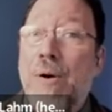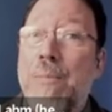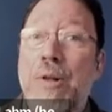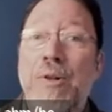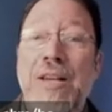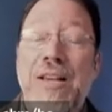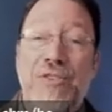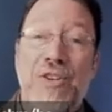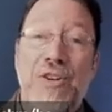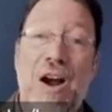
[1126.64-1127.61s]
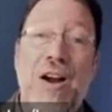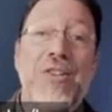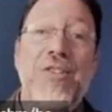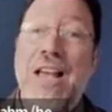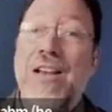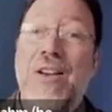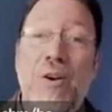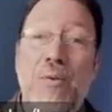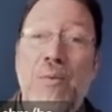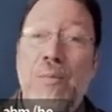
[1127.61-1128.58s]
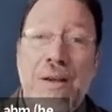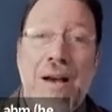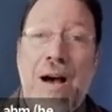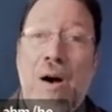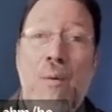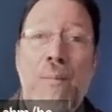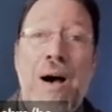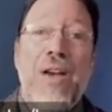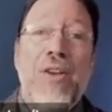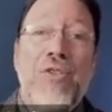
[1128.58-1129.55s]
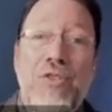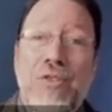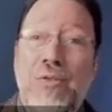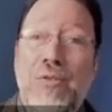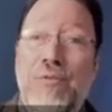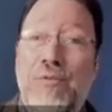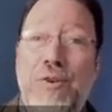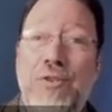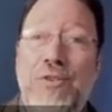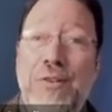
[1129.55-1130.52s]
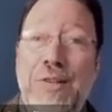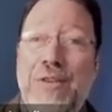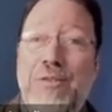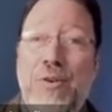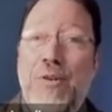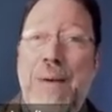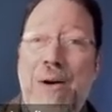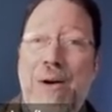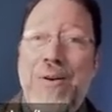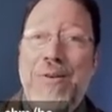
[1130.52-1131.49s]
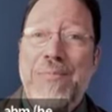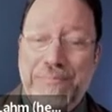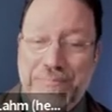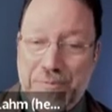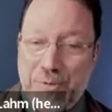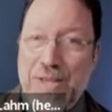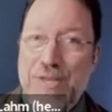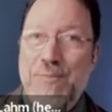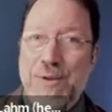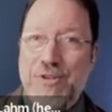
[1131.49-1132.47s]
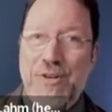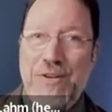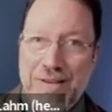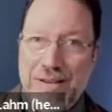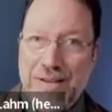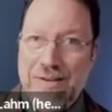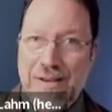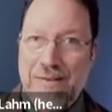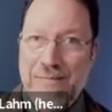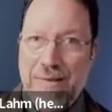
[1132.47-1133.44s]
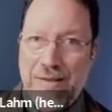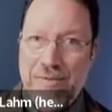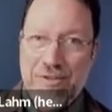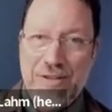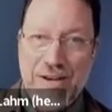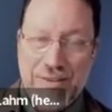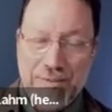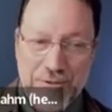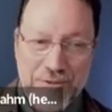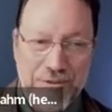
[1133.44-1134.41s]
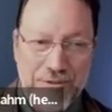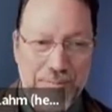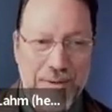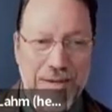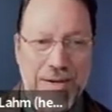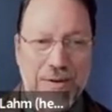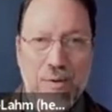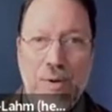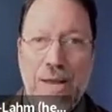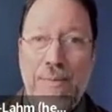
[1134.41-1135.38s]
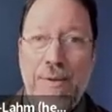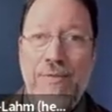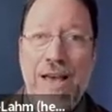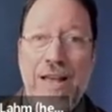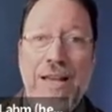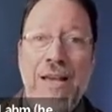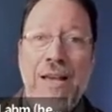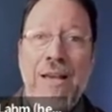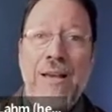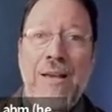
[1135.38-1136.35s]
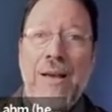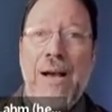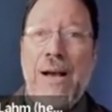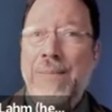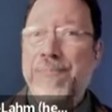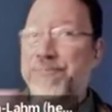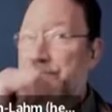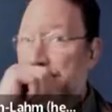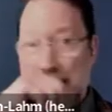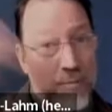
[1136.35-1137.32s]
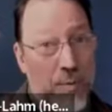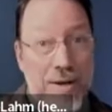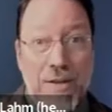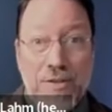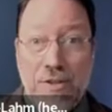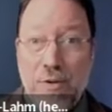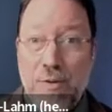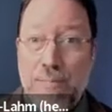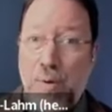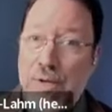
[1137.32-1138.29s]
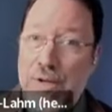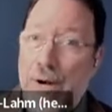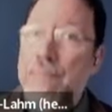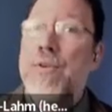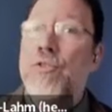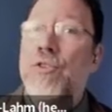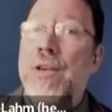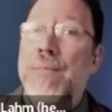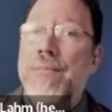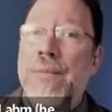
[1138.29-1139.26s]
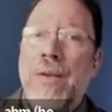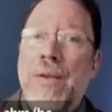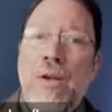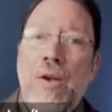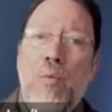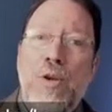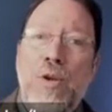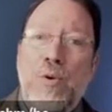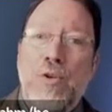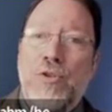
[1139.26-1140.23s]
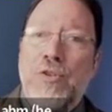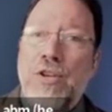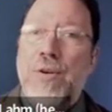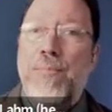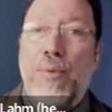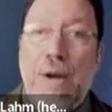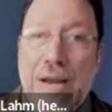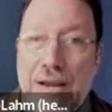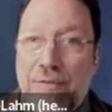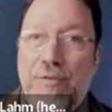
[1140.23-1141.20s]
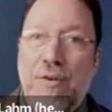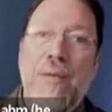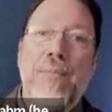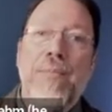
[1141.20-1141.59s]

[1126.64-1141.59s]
Building. It's an Art Deco homage to the first electric powered transmission in this side of the Mississippi here in the Willamette Valley. He went on to do the Portland Art Museum, which was such a break from